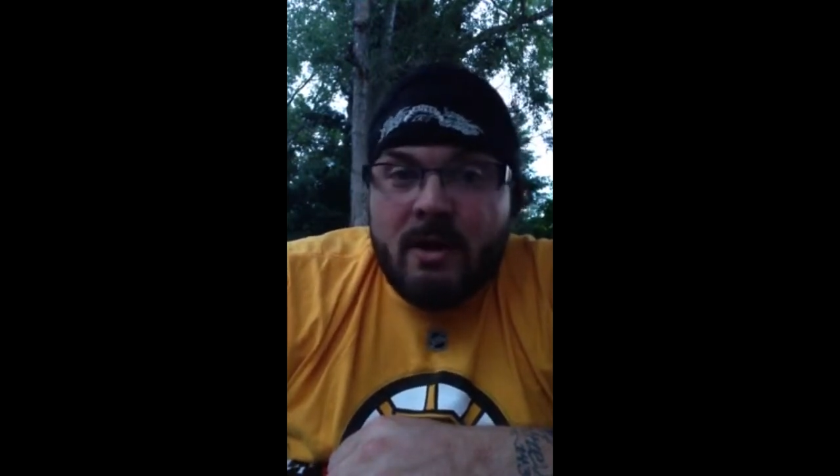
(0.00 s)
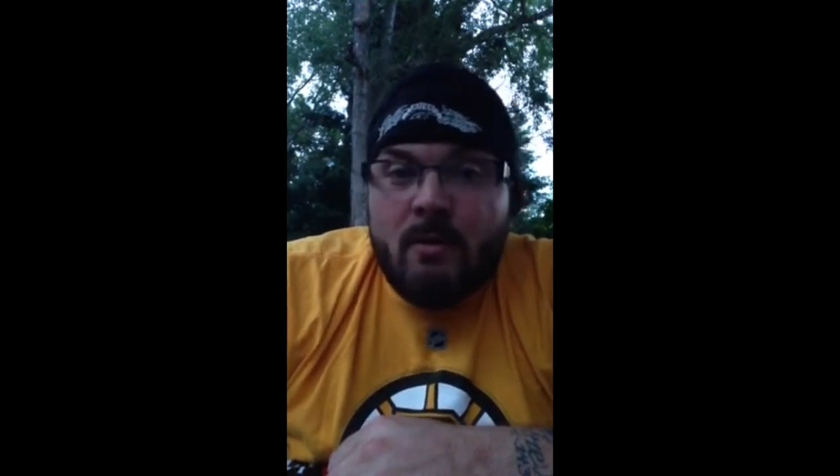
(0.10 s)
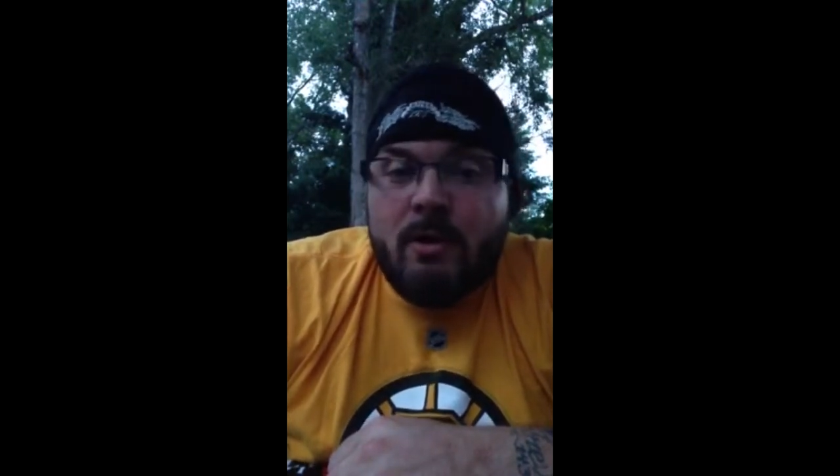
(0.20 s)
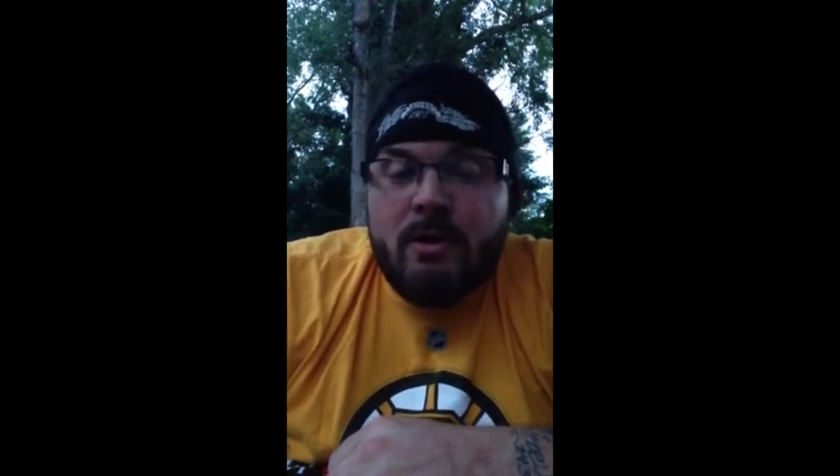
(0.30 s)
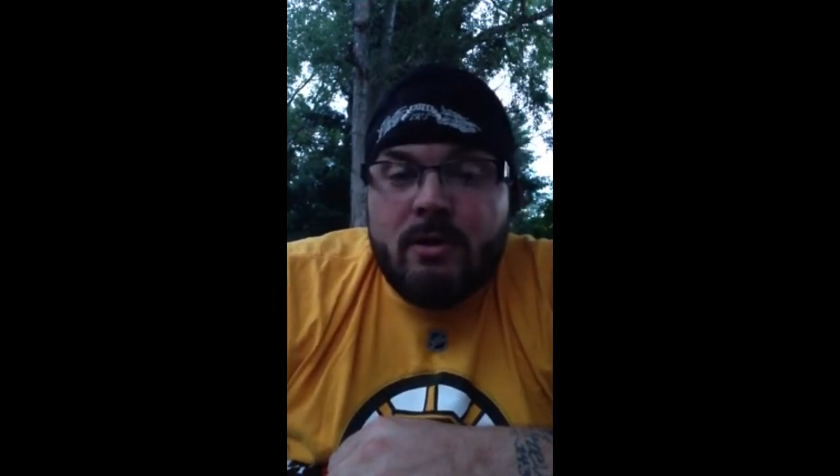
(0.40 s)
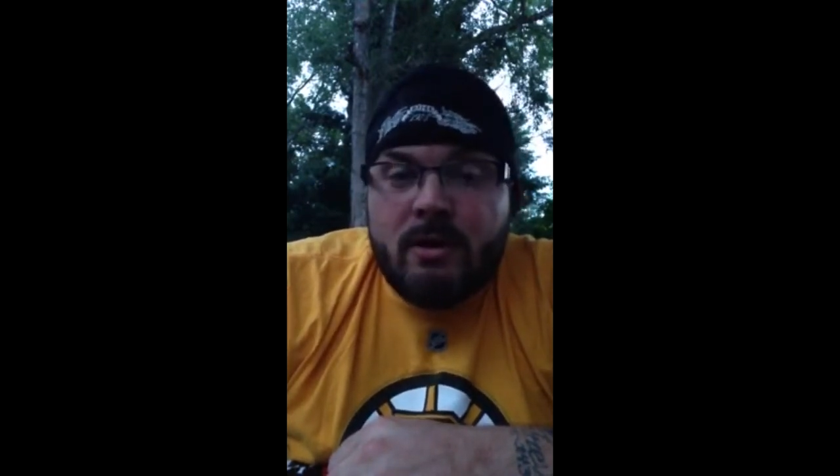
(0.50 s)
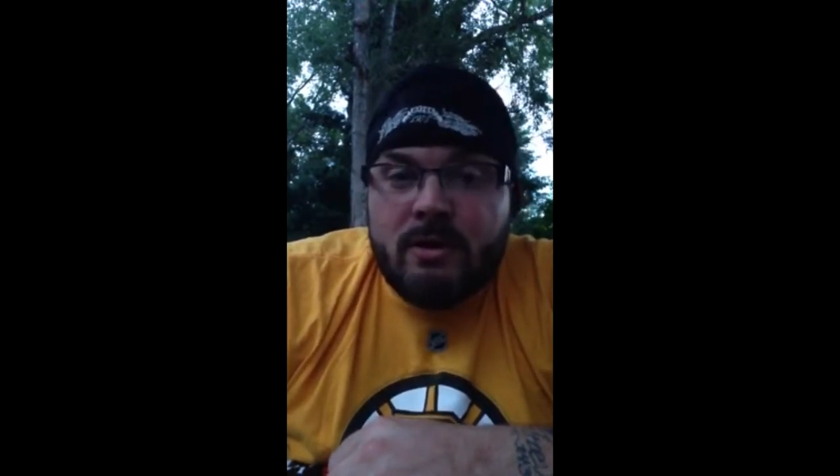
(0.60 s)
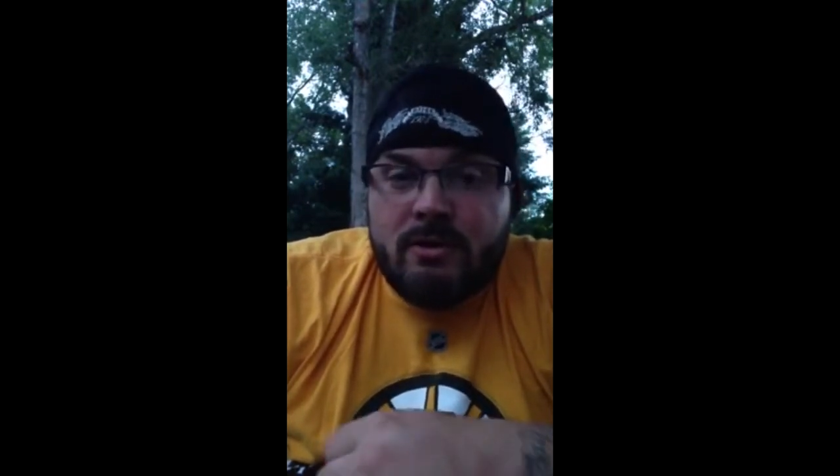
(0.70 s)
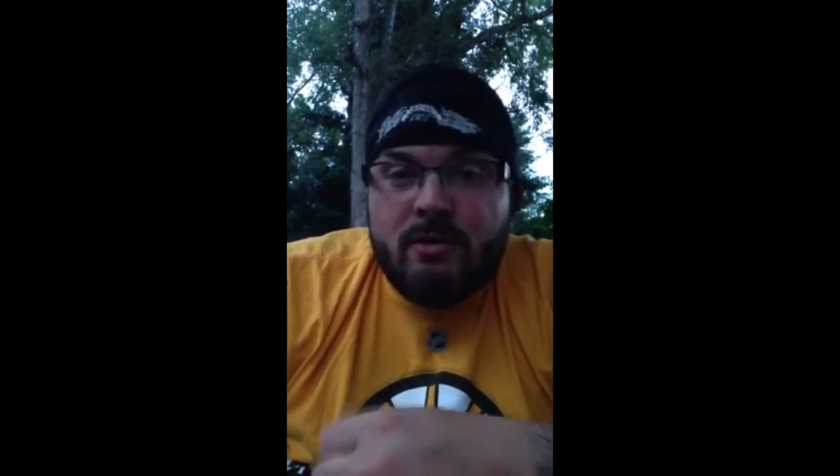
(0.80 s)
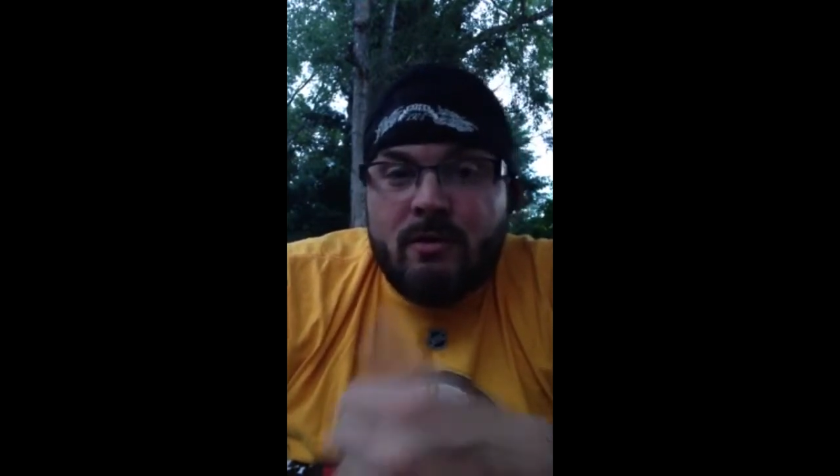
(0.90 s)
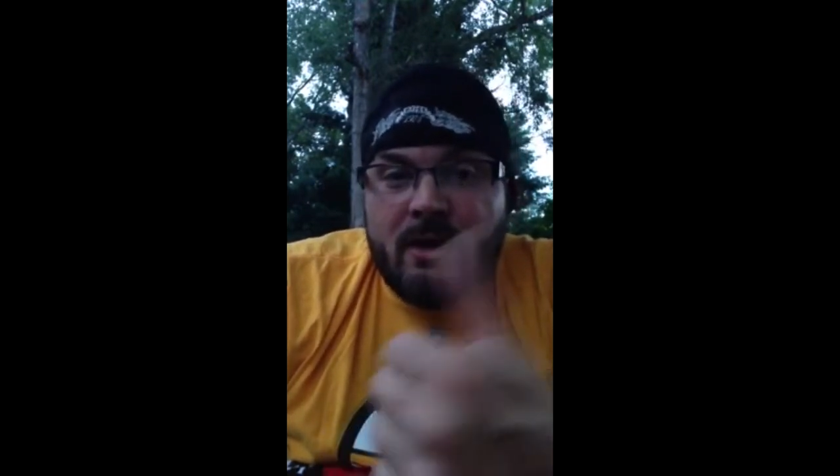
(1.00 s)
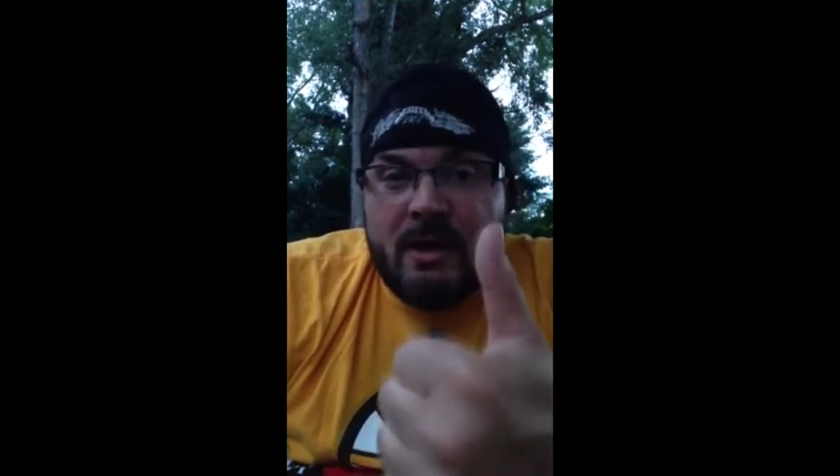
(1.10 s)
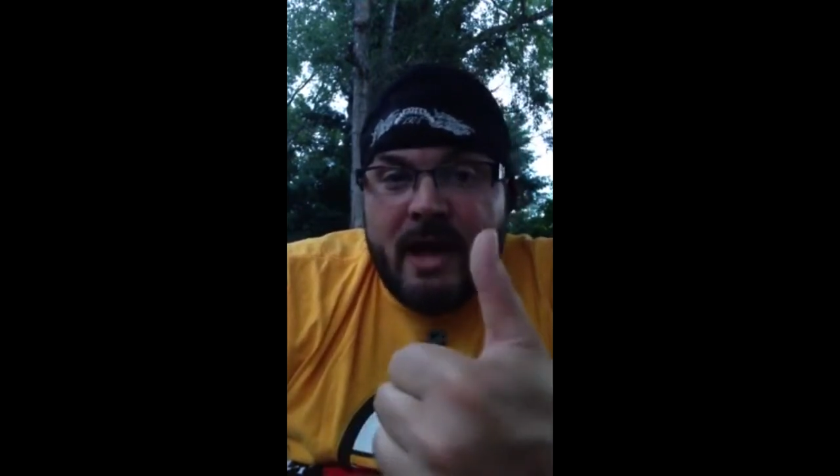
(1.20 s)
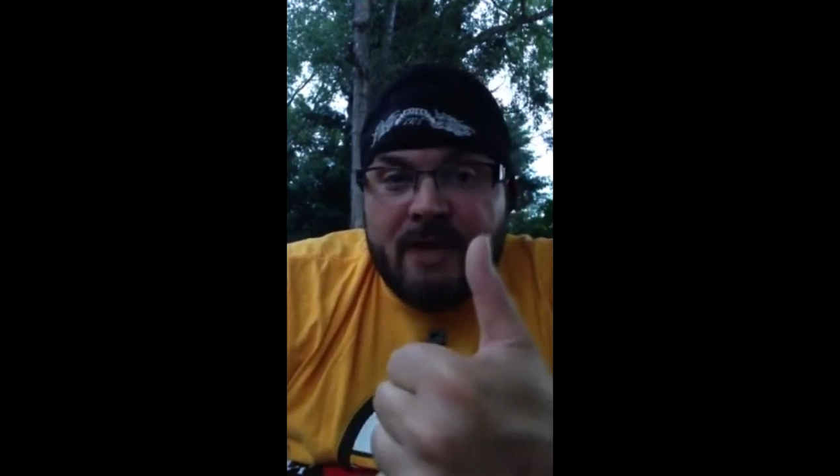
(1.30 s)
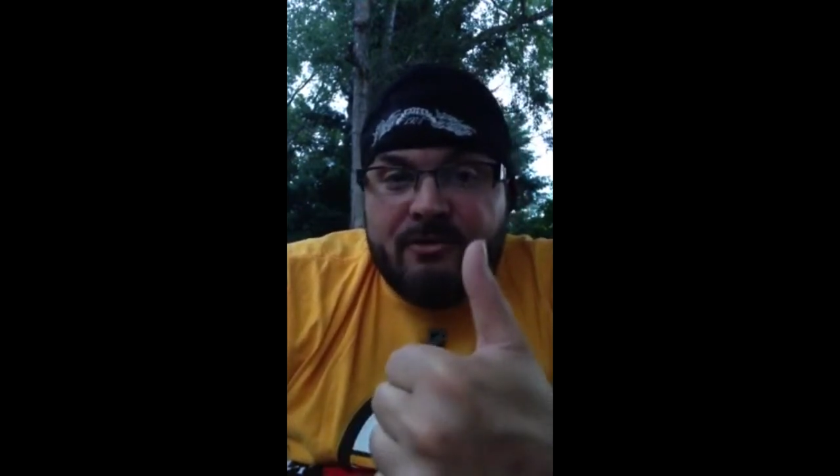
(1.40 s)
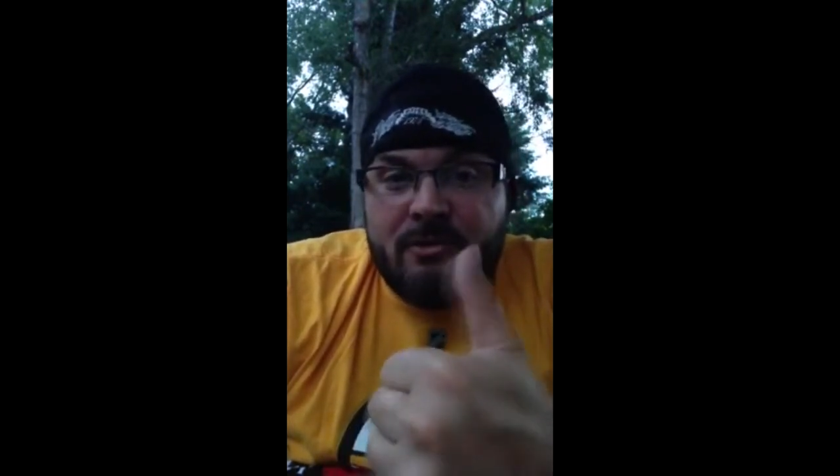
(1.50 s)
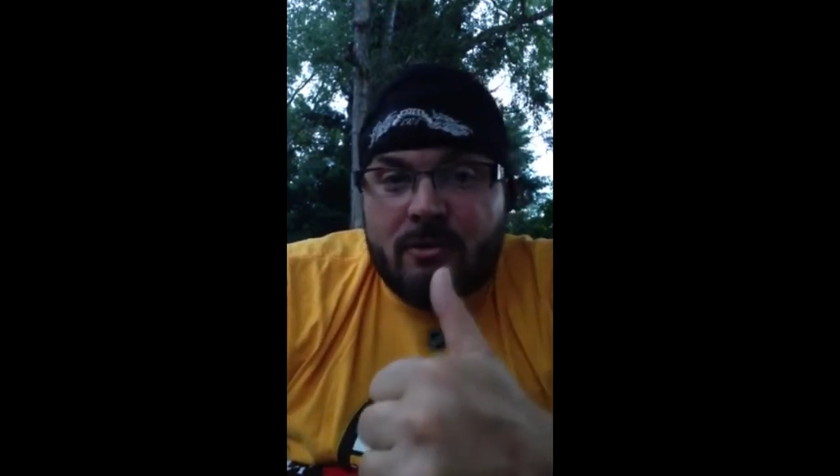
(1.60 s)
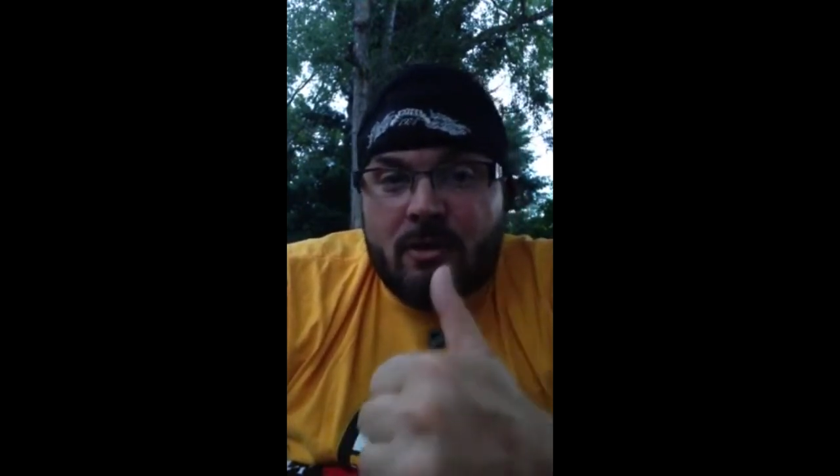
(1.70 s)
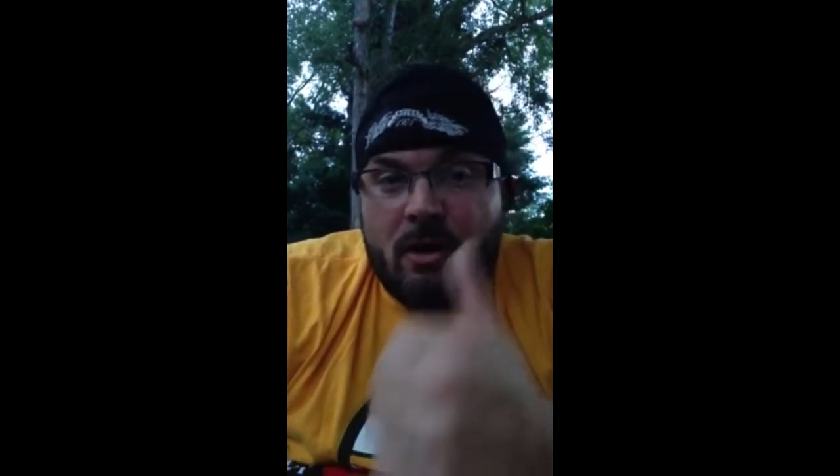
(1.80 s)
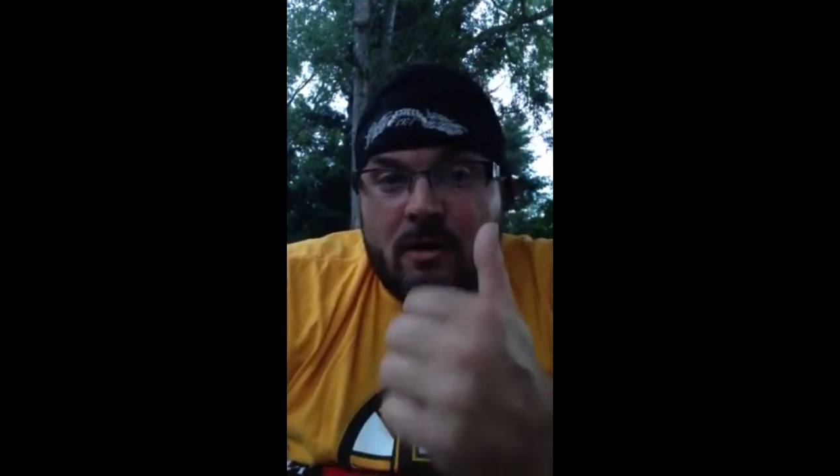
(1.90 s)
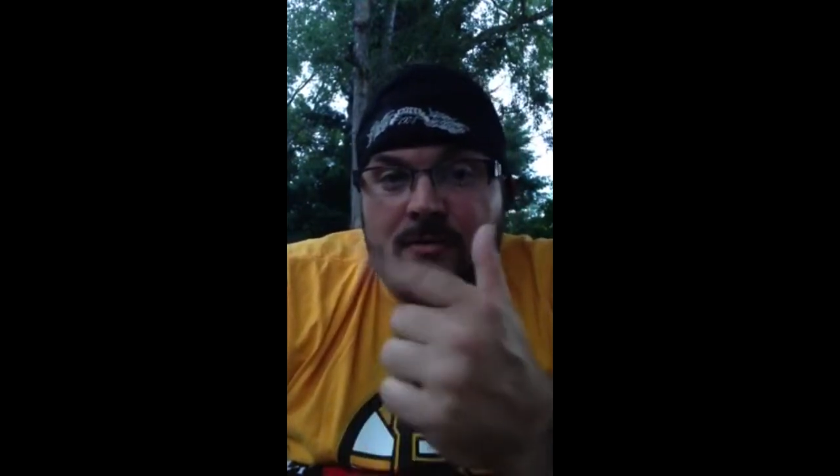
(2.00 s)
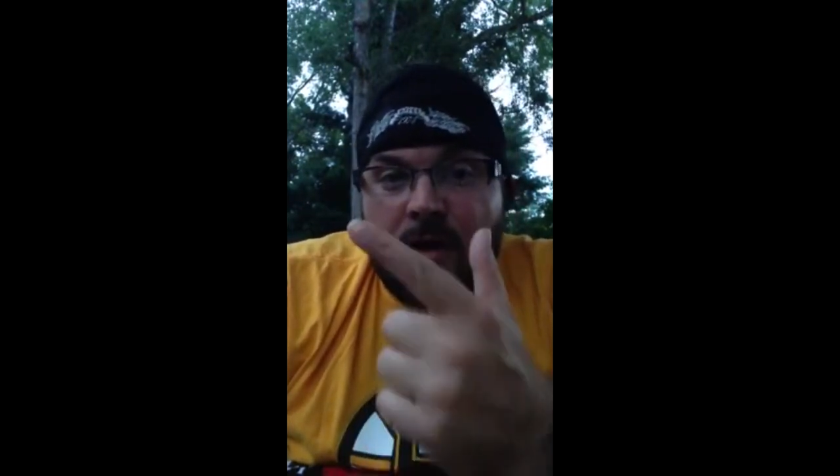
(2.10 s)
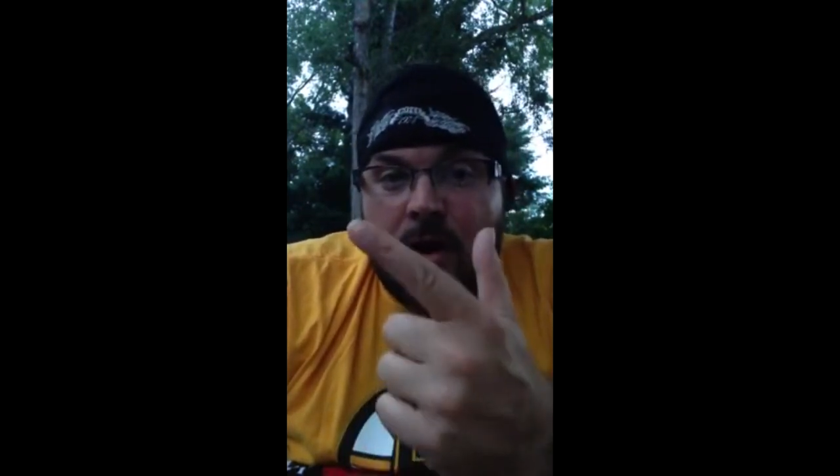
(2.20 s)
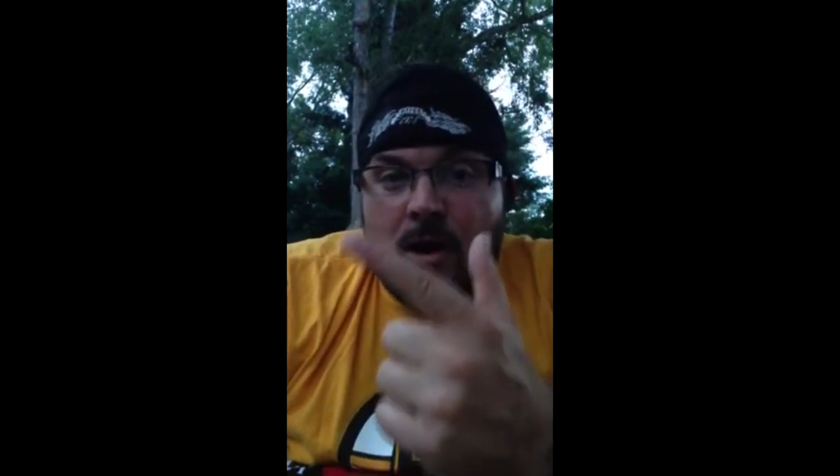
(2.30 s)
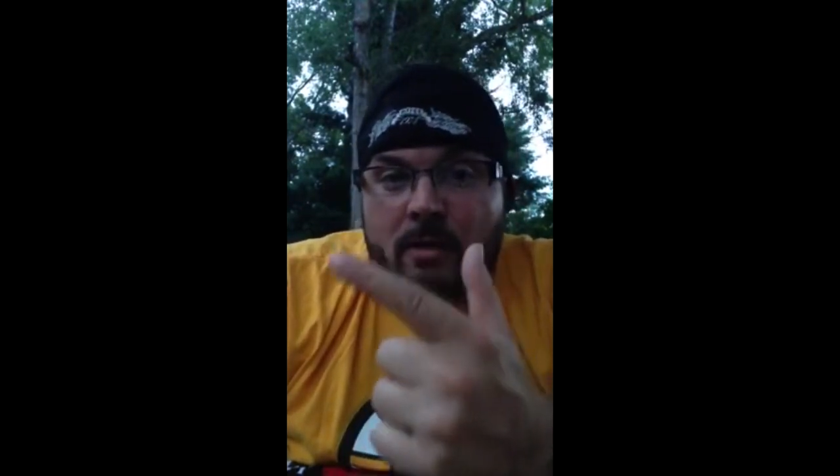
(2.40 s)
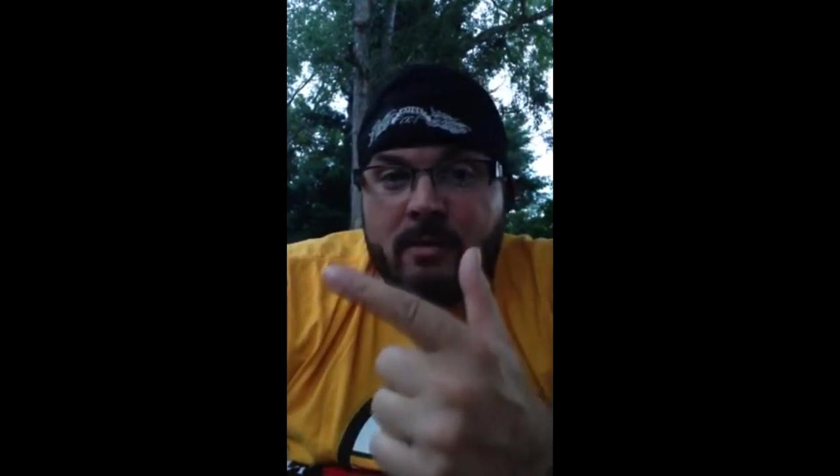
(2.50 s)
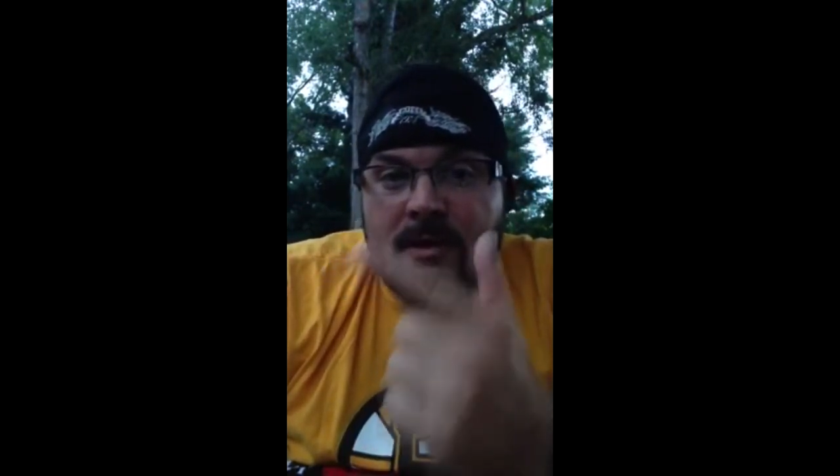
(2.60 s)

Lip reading: What are you going to do when the National Guard, the Army,